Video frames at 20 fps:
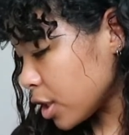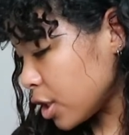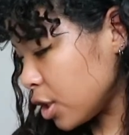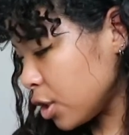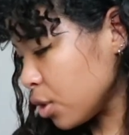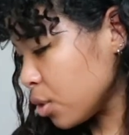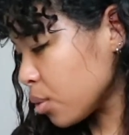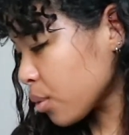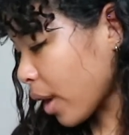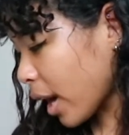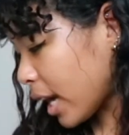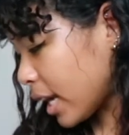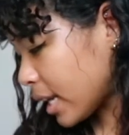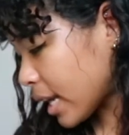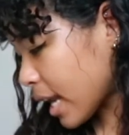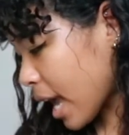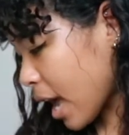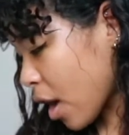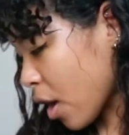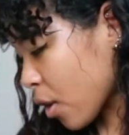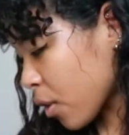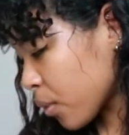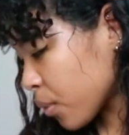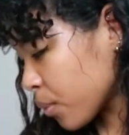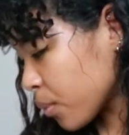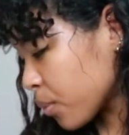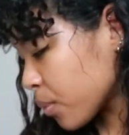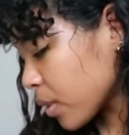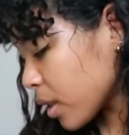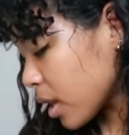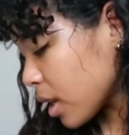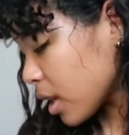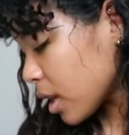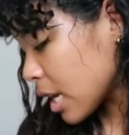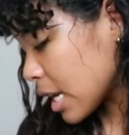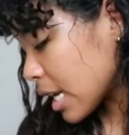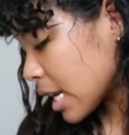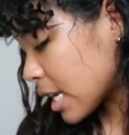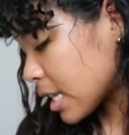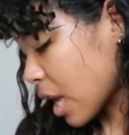Q right now,
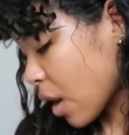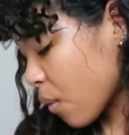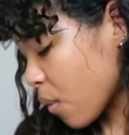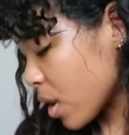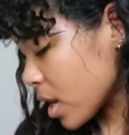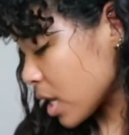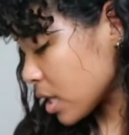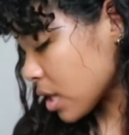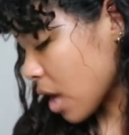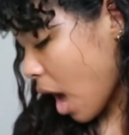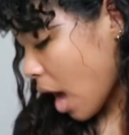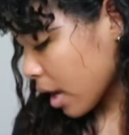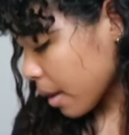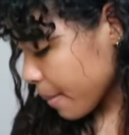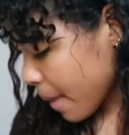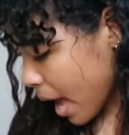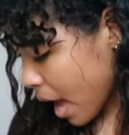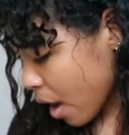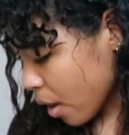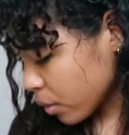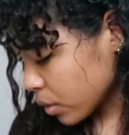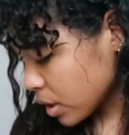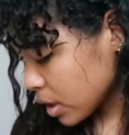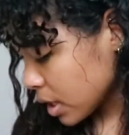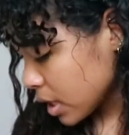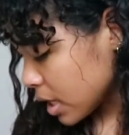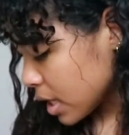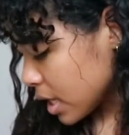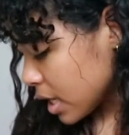because I want to talk about,